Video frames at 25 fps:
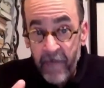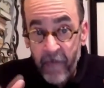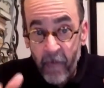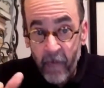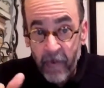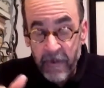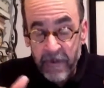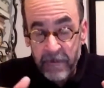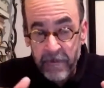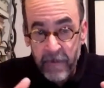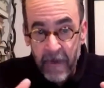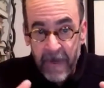
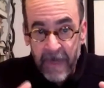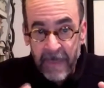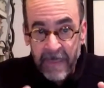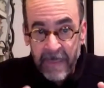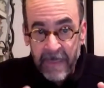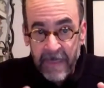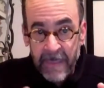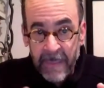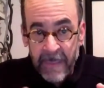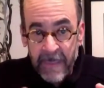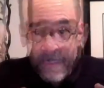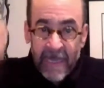Force
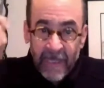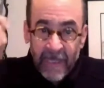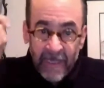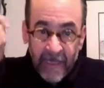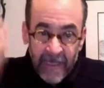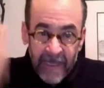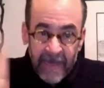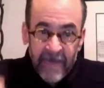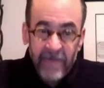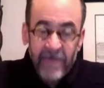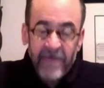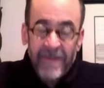Base. I
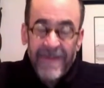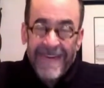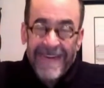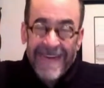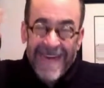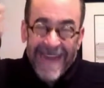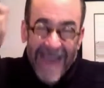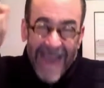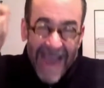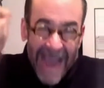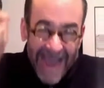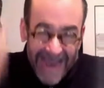lived
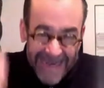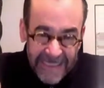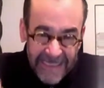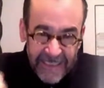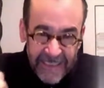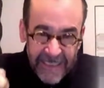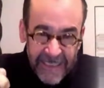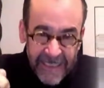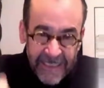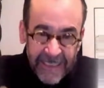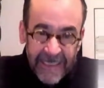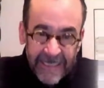
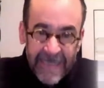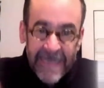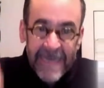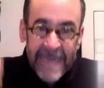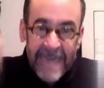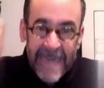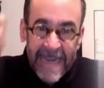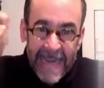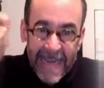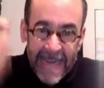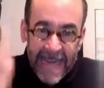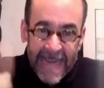
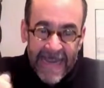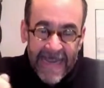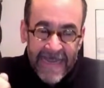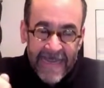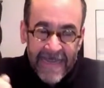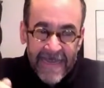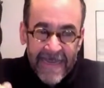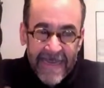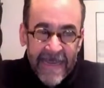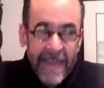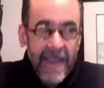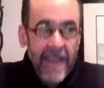constantly
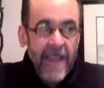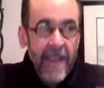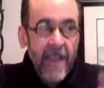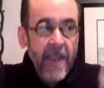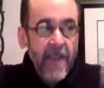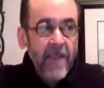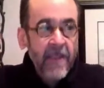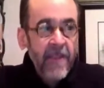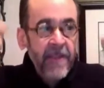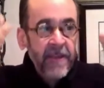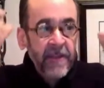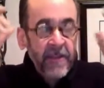in
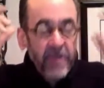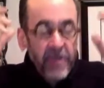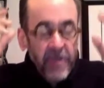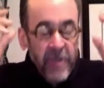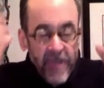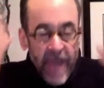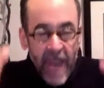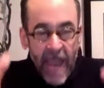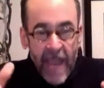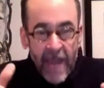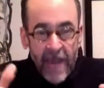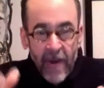the
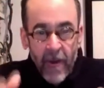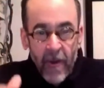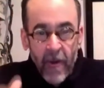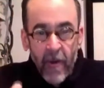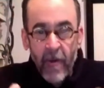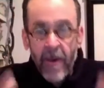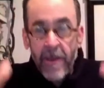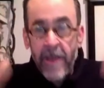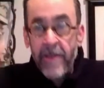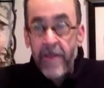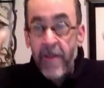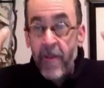
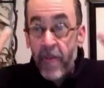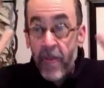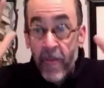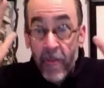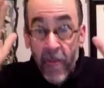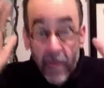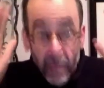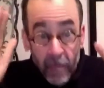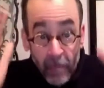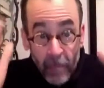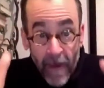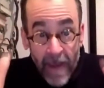shadow and the
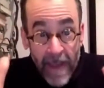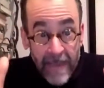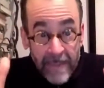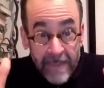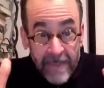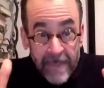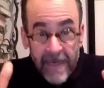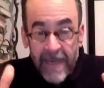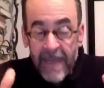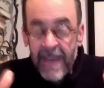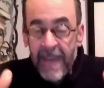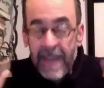
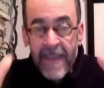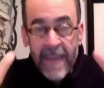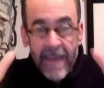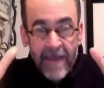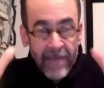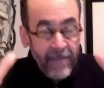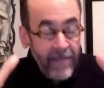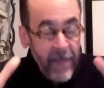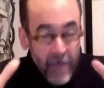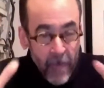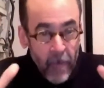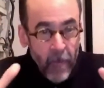threat,
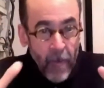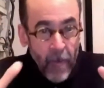if you